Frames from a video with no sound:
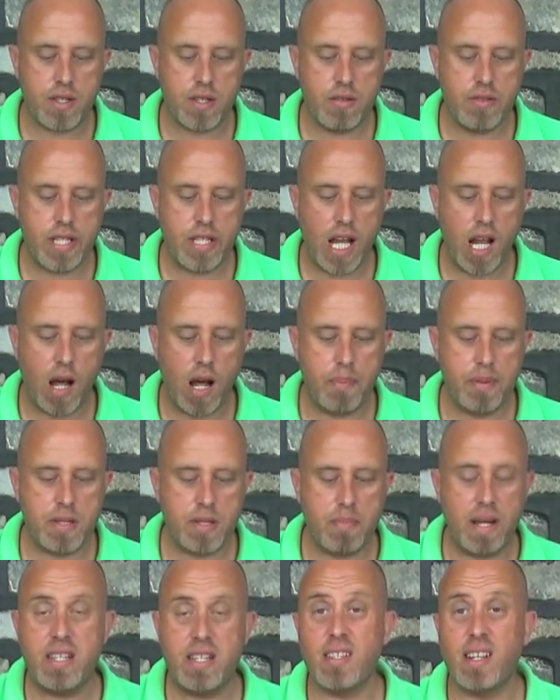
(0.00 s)
So you set it up
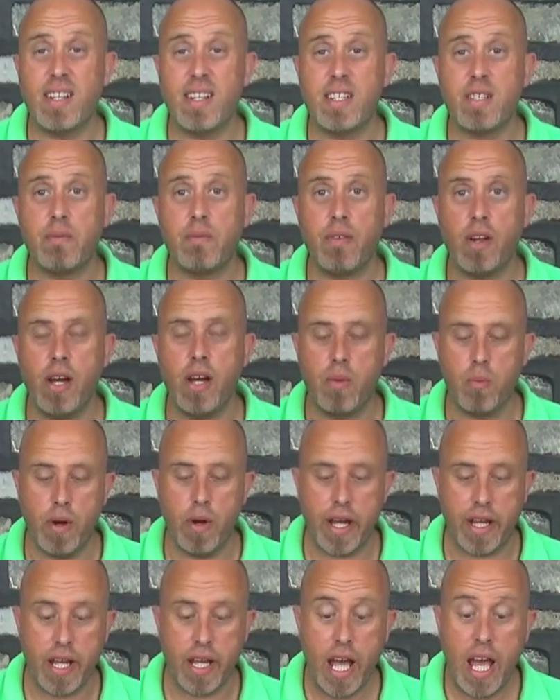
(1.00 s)
as basically as a flying
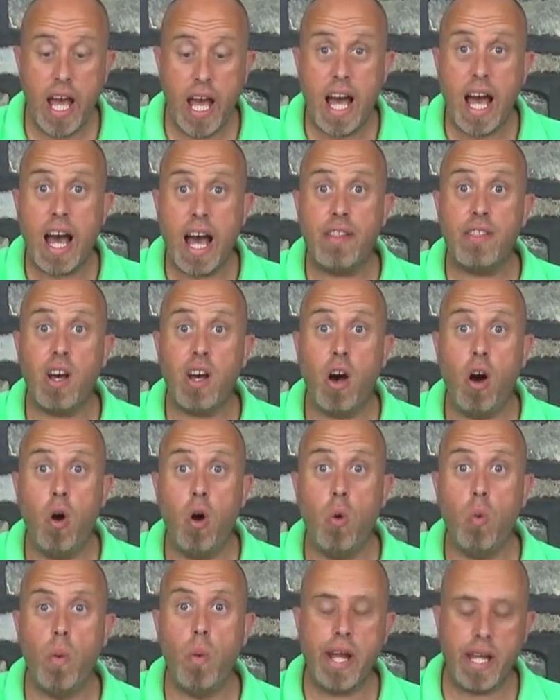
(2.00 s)
wing and the
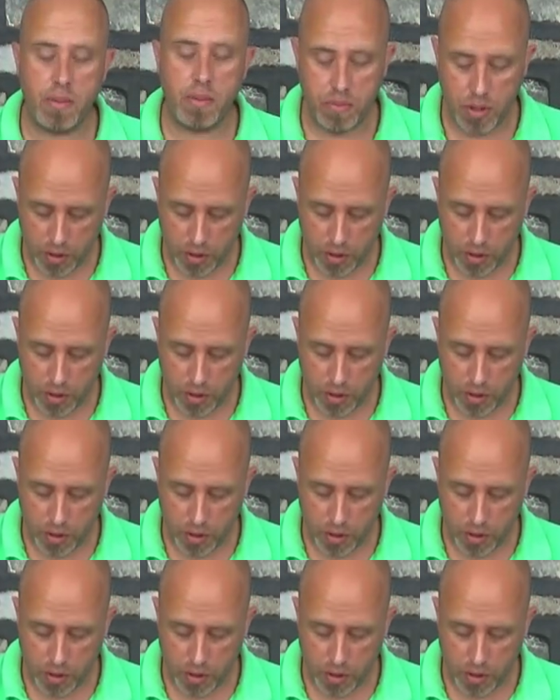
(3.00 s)
whole wing